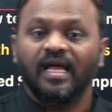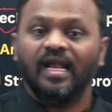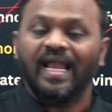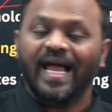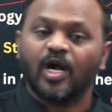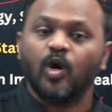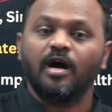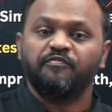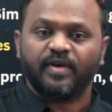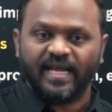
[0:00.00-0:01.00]
lack
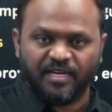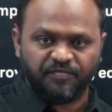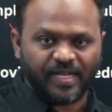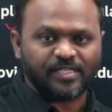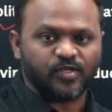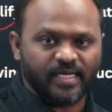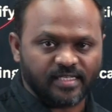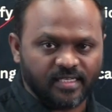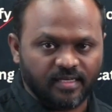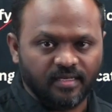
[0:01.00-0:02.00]
of
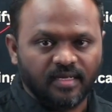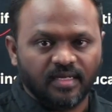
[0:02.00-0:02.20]
infrastructure